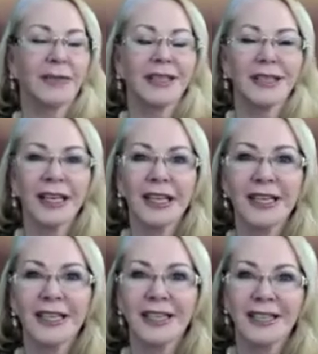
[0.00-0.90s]

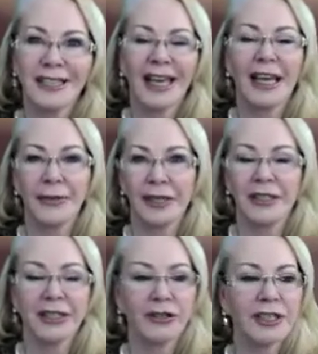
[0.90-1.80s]
particularly today,
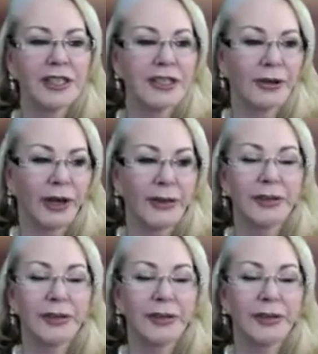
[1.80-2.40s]
because there is a square